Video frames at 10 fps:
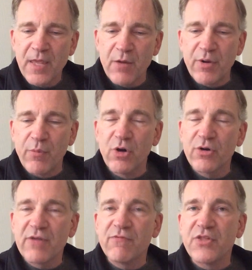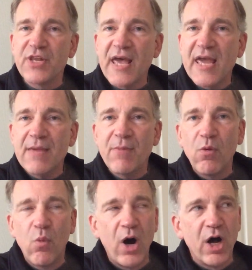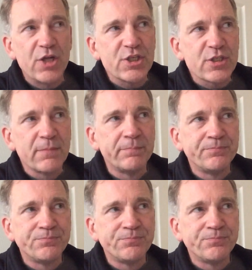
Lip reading: And we were looking for the name was